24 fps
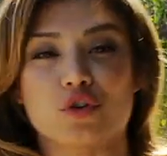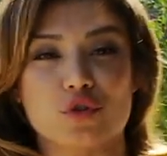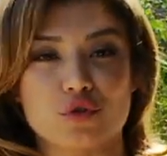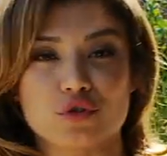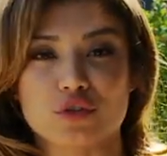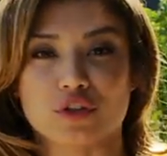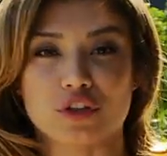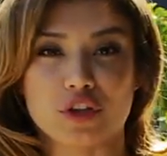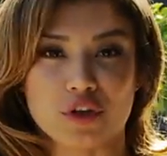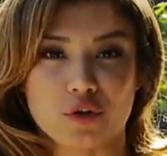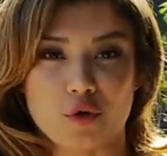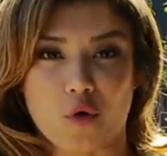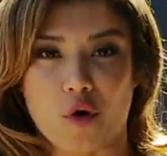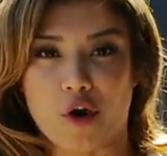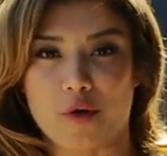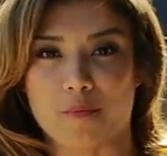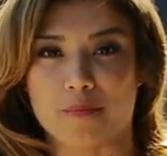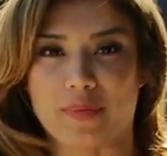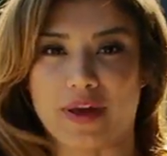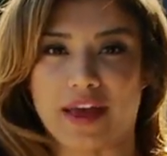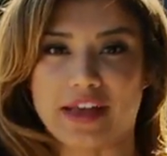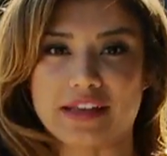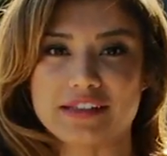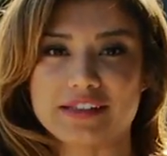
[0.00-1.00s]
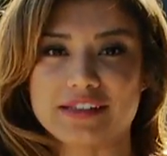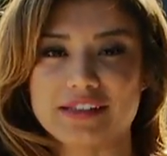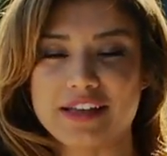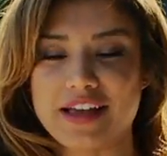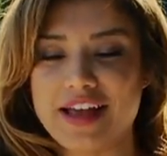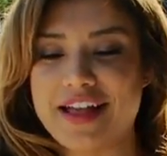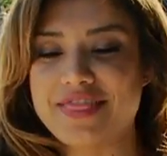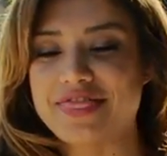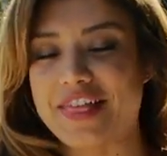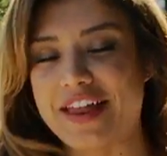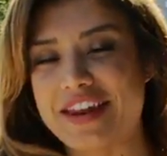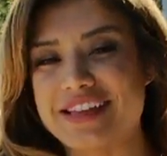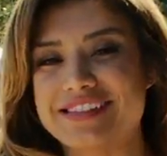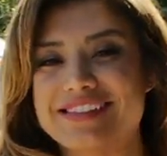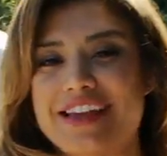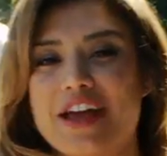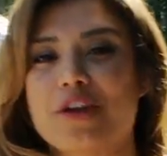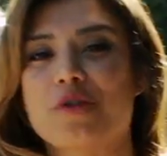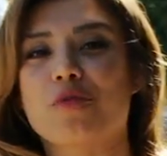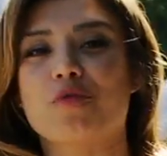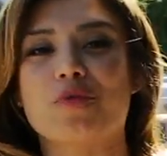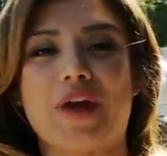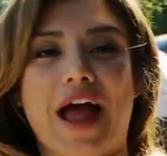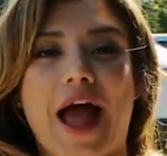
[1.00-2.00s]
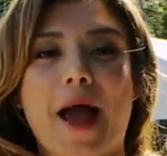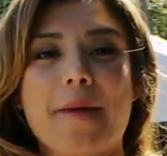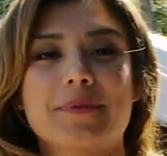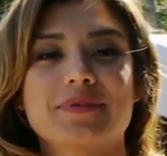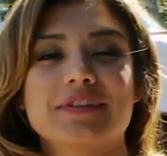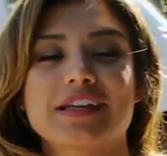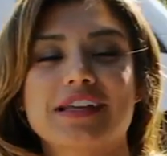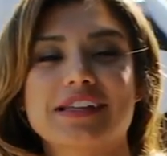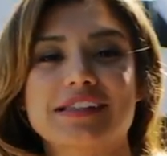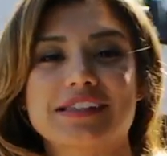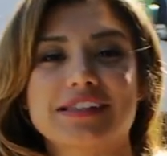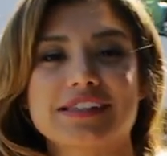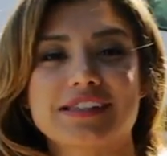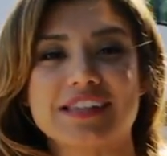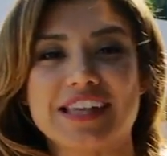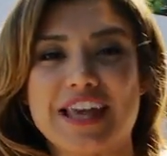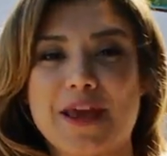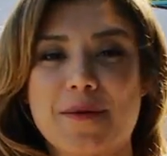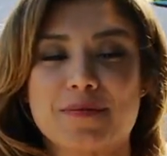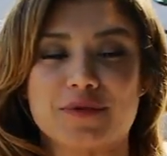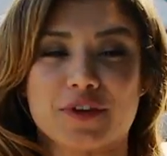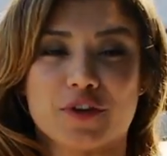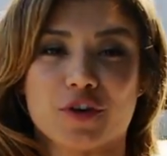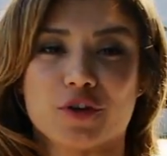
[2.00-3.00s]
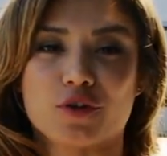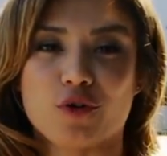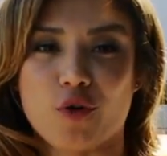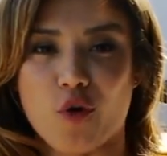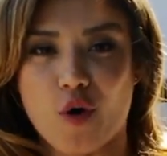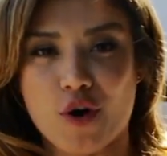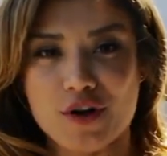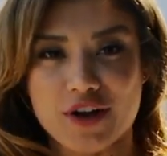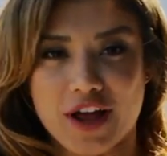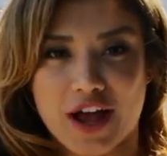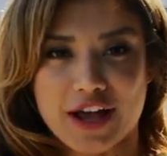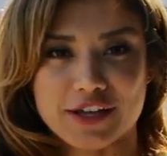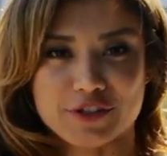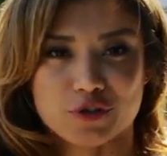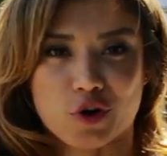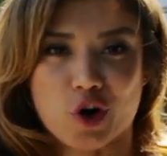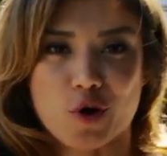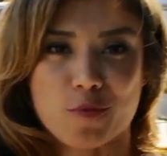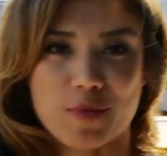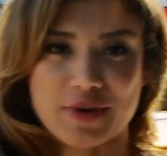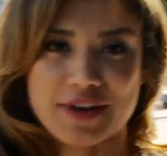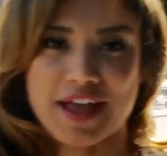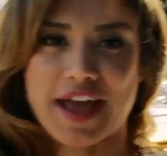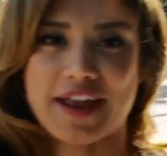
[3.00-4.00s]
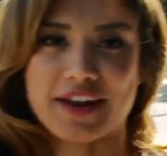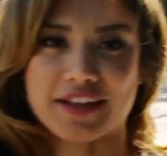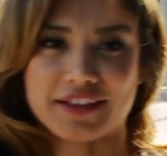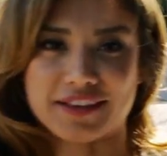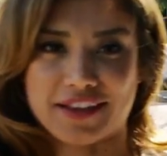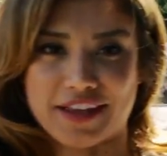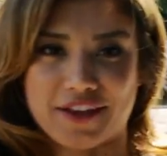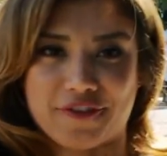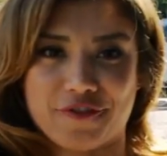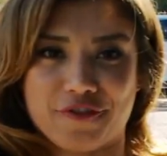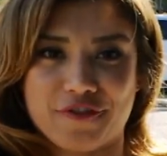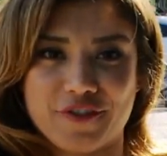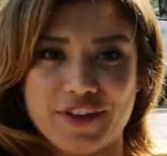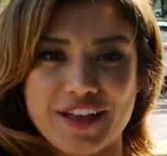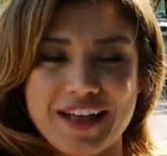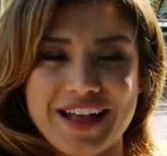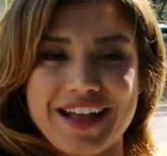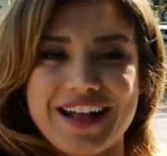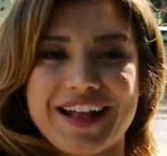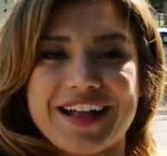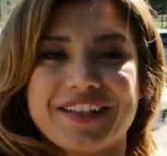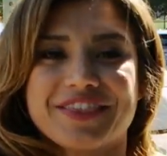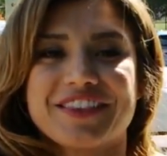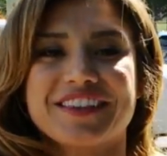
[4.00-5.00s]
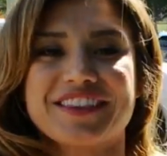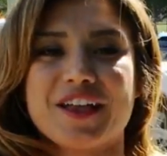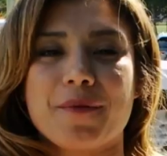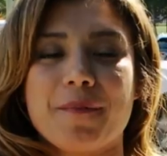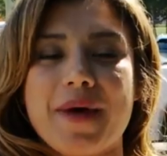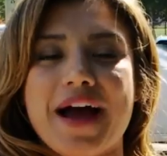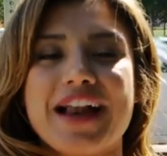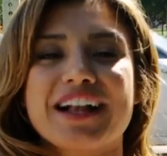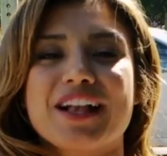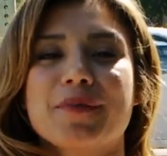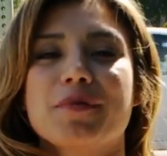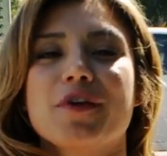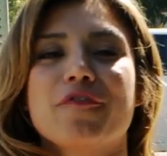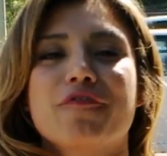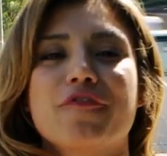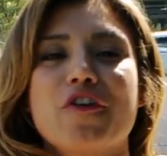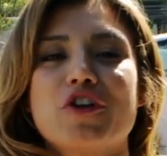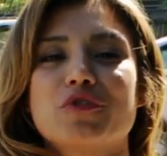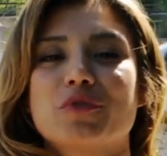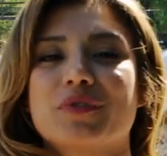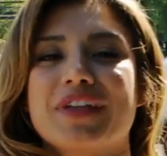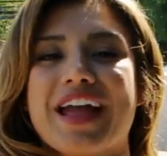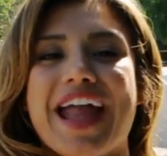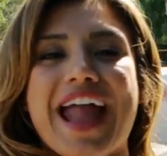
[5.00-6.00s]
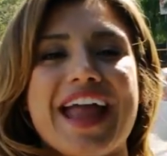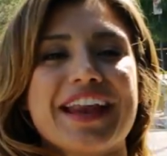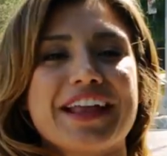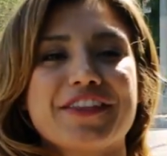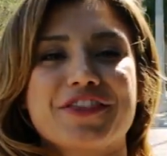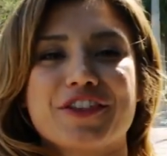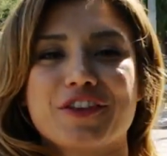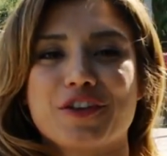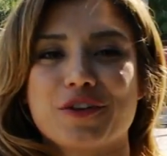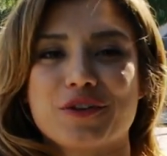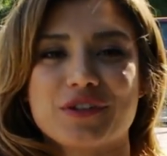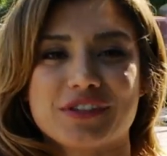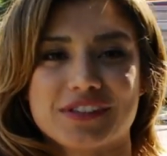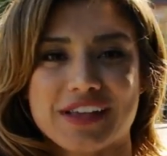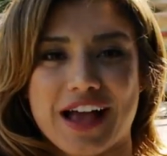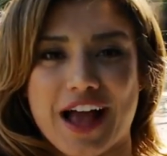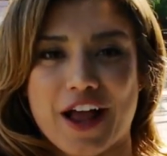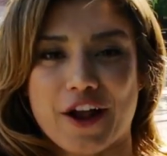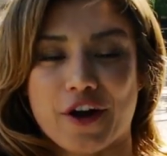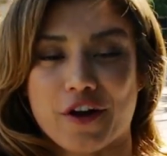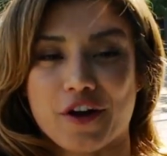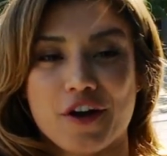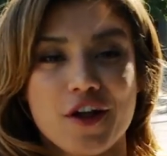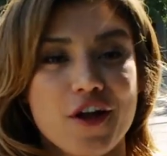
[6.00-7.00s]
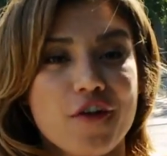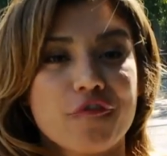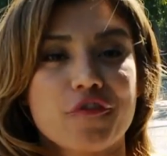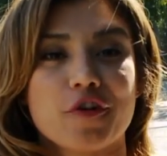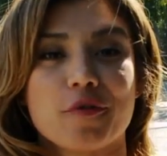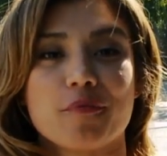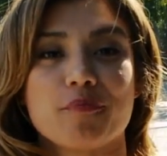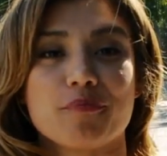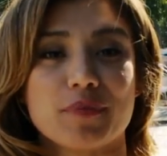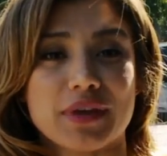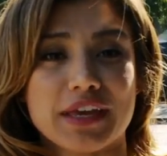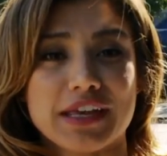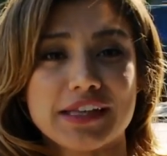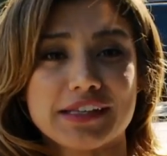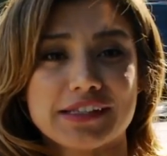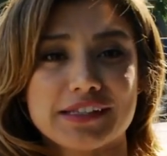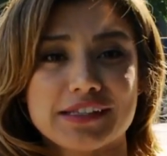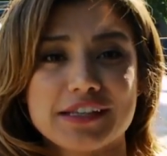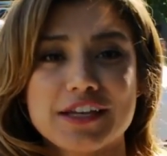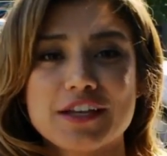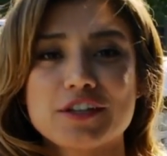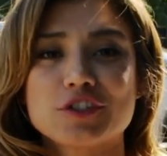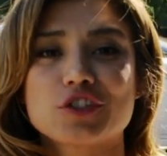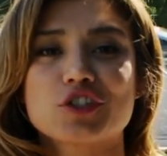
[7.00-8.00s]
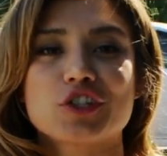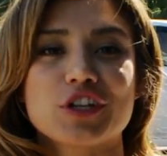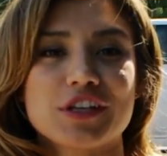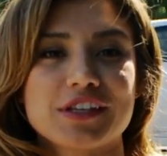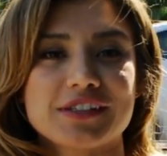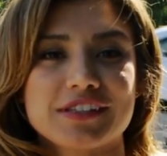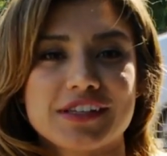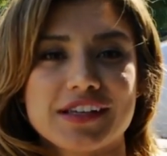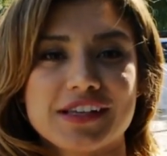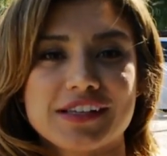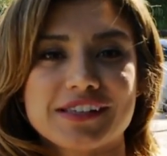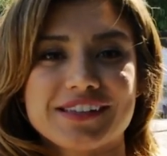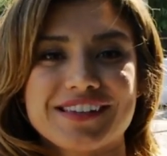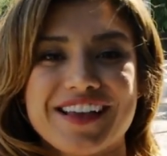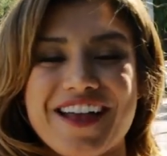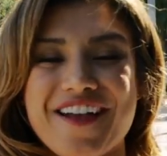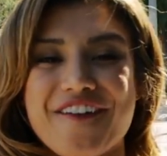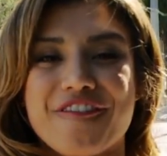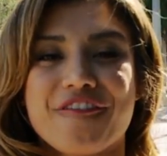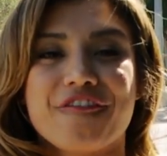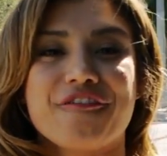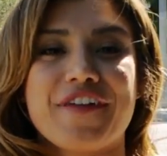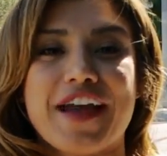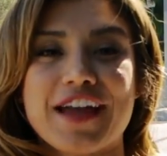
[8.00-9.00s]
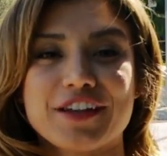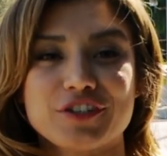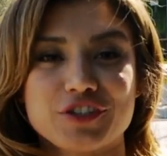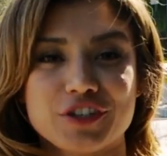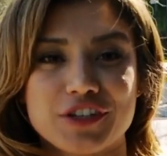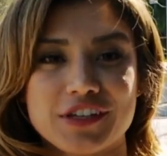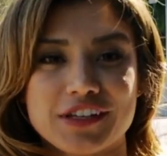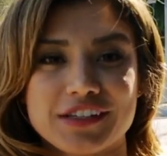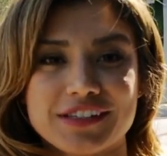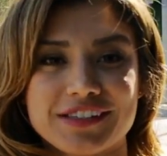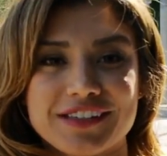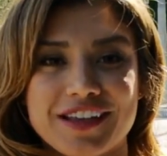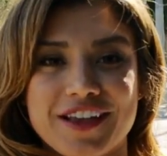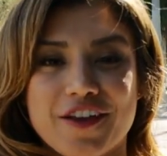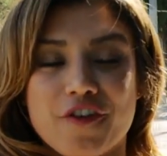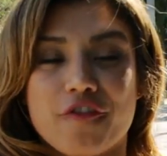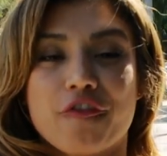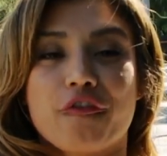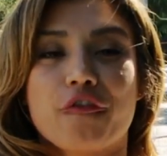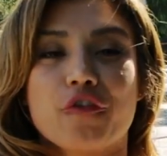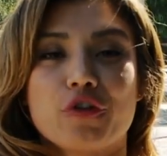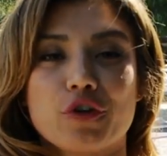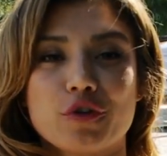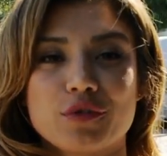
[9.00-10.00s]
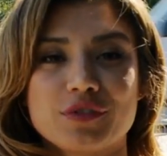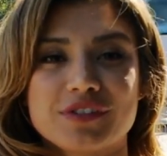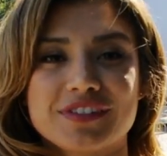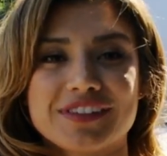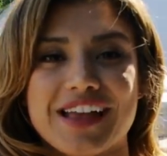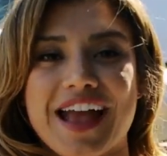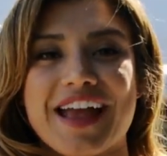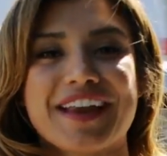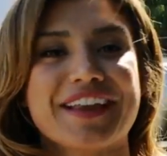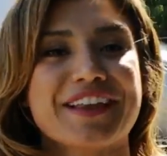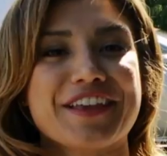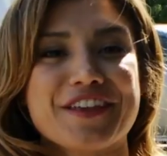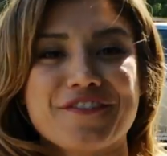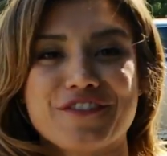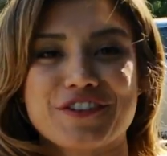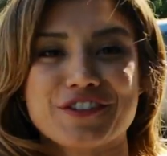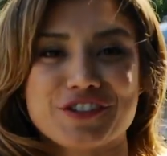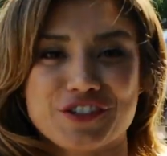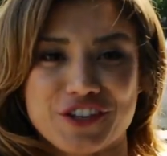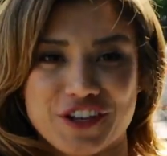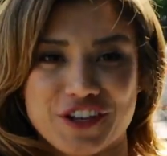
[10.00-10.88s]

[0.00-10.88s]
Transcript: usually corn-based, that is then wrapped and steamed in a corn husk or banana leaf. The tamal can be filled with anything you desire, from meats, cheeses, veggies, fruits, and even